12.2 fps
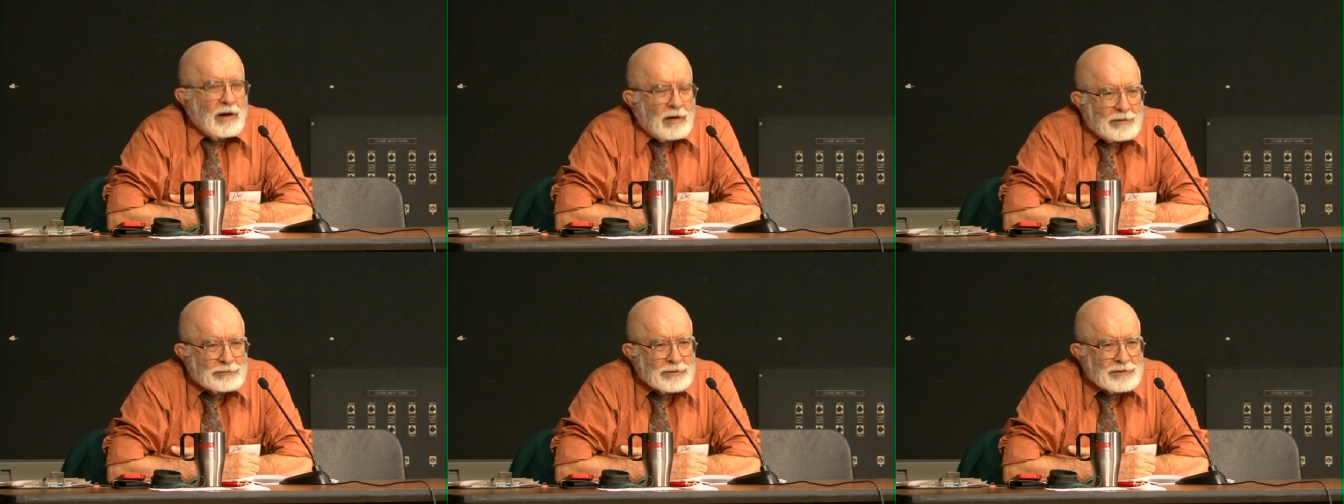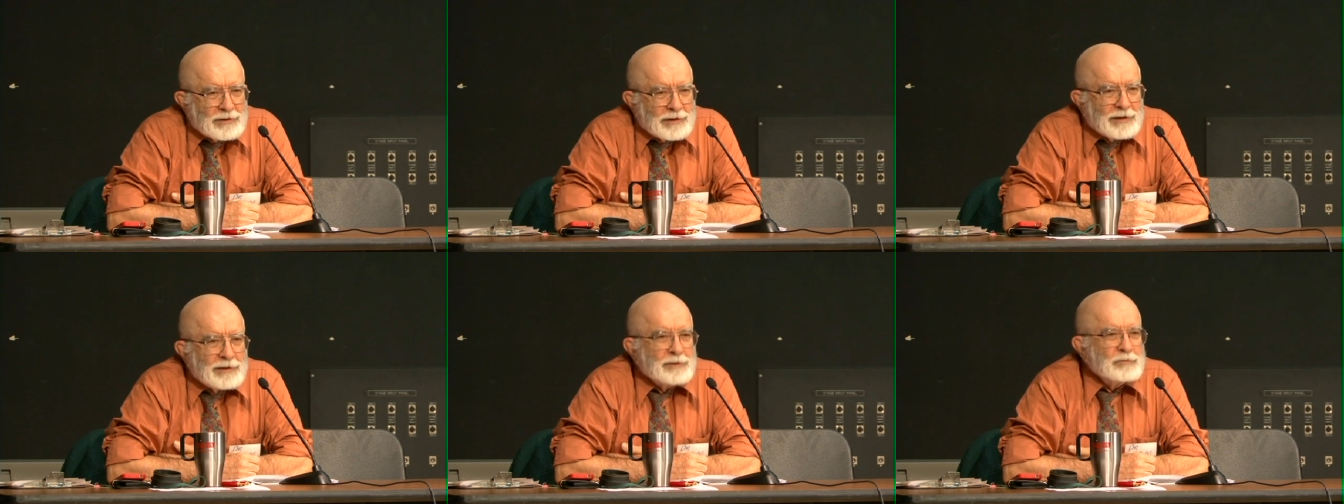
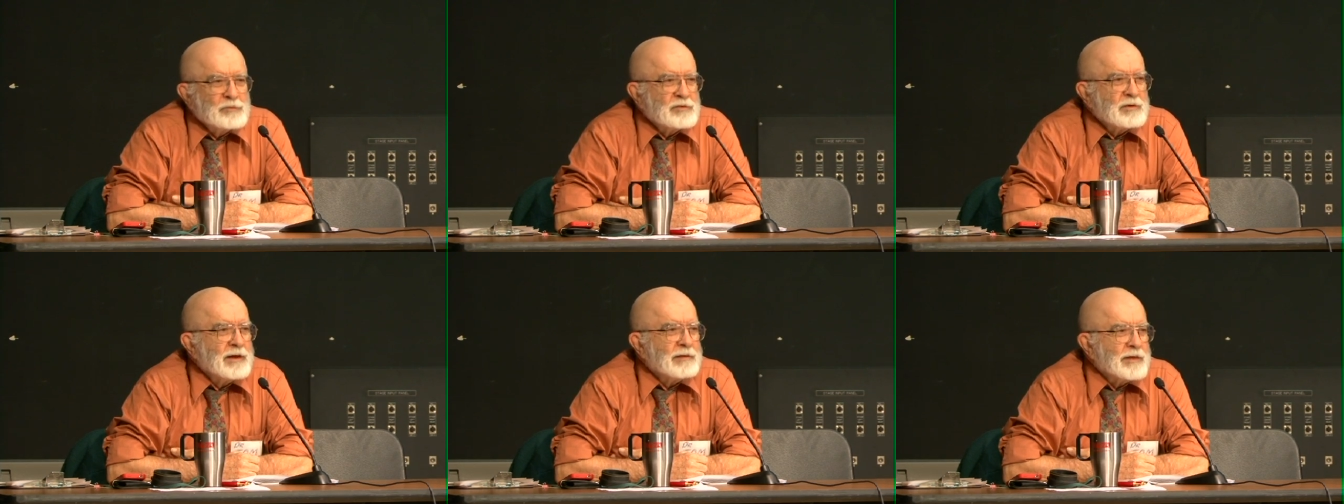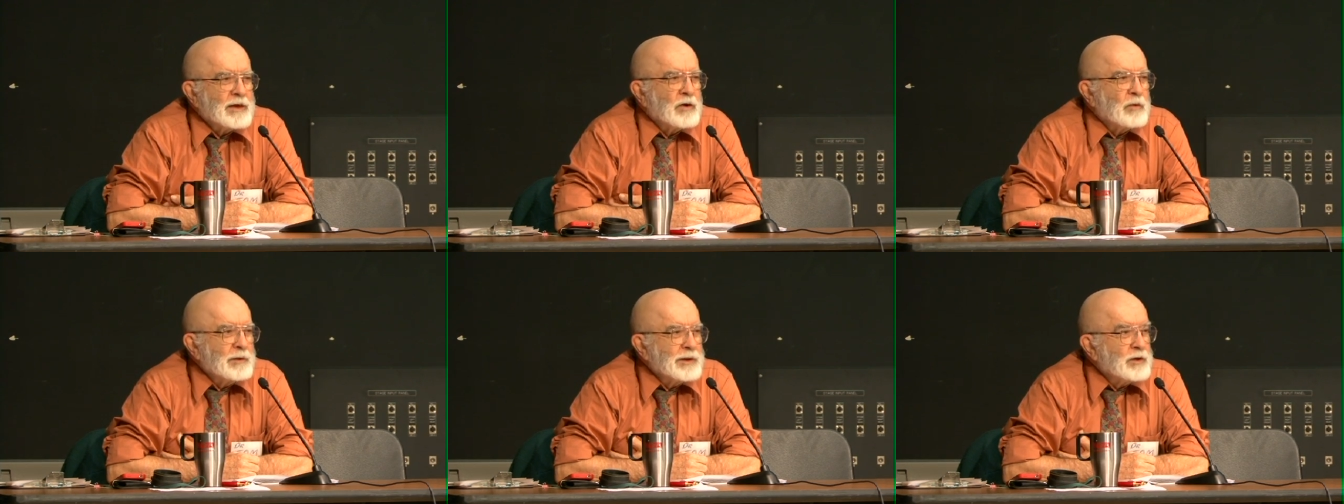Oftentimes, they
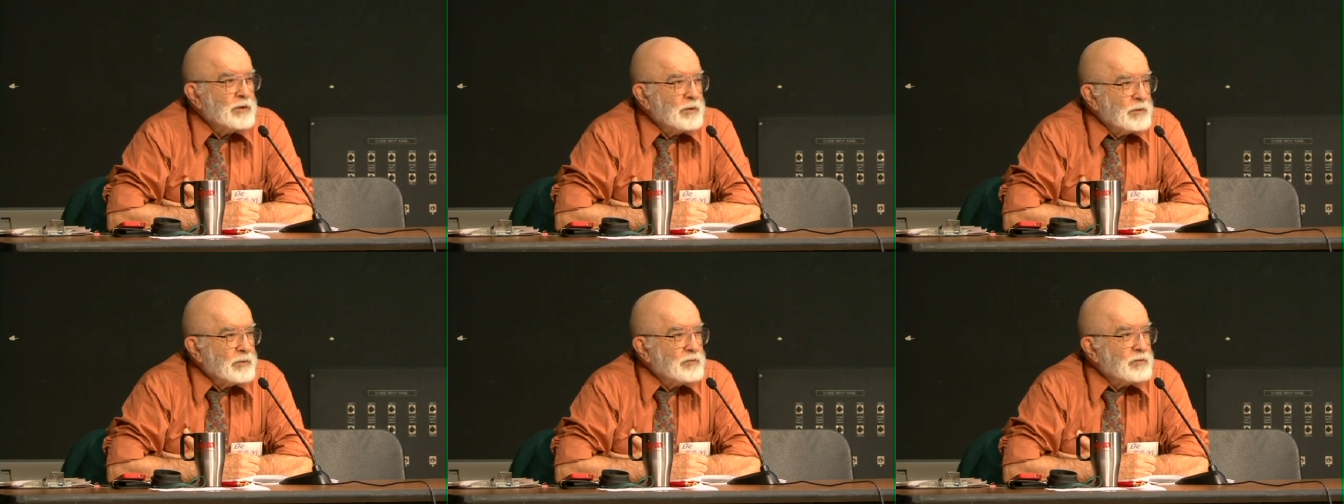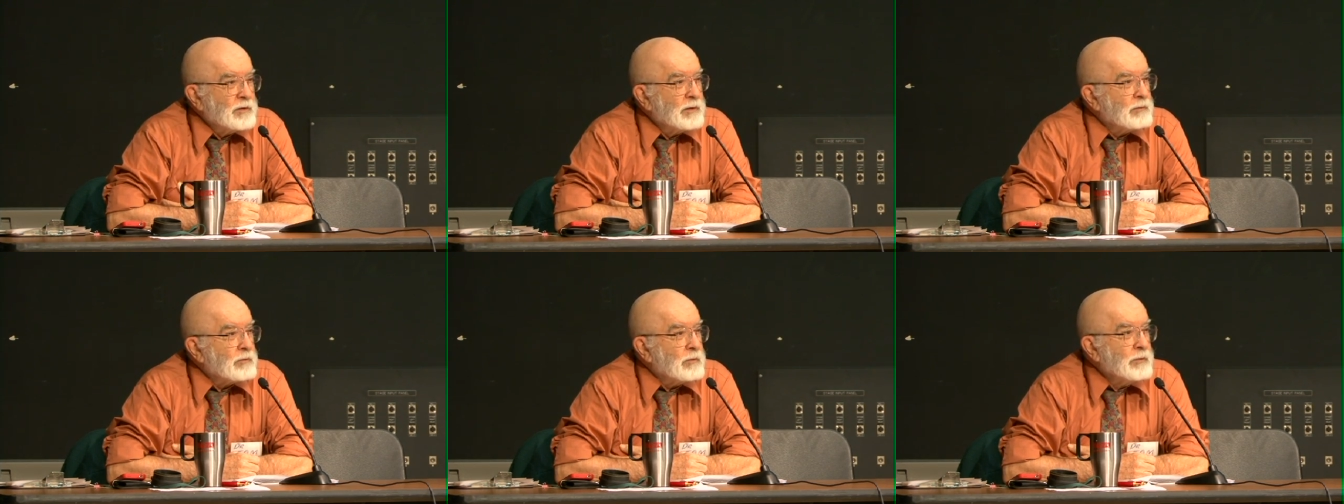only used
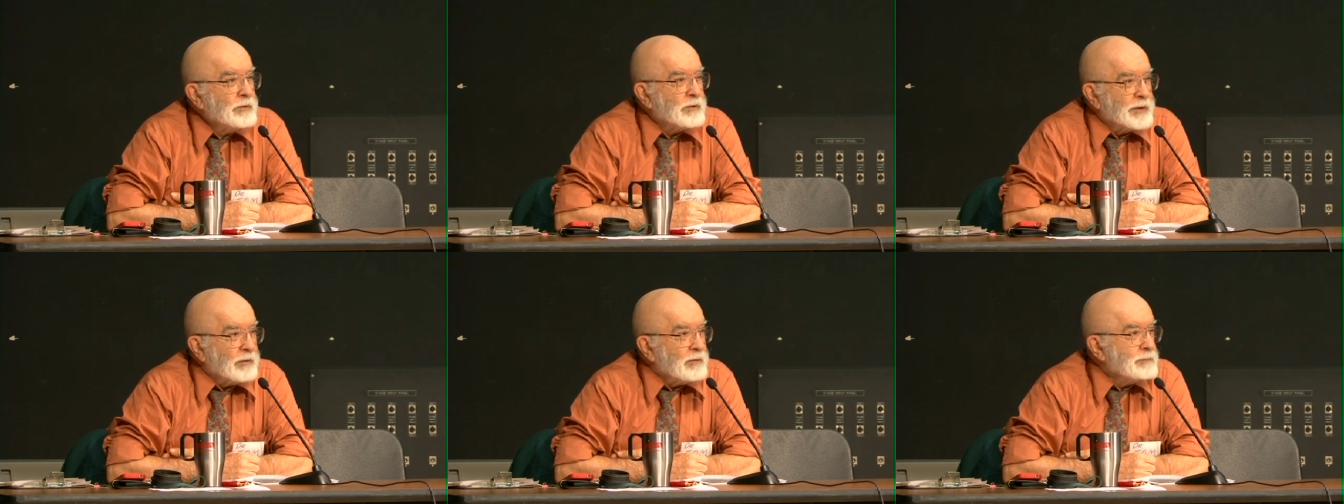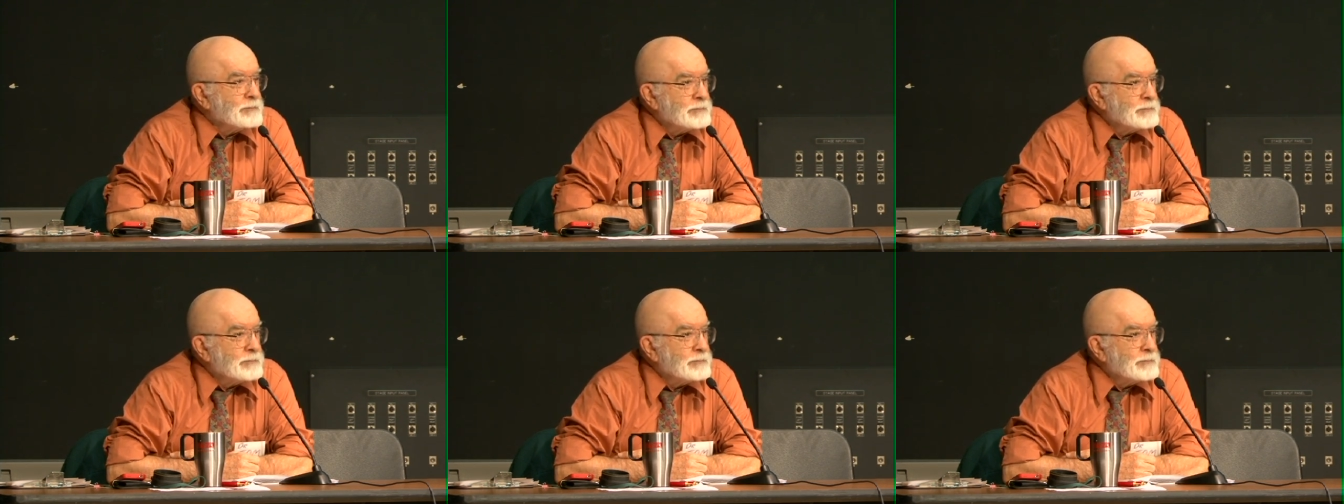crude oil.